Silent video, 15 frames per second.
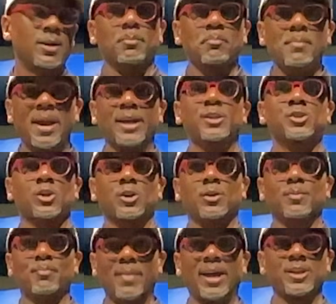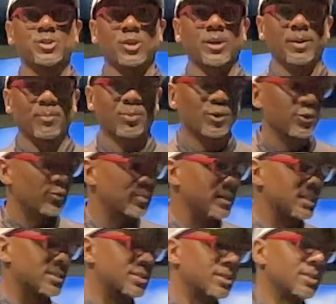major
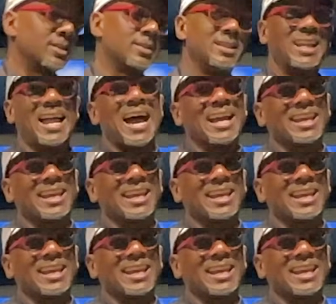improvements that I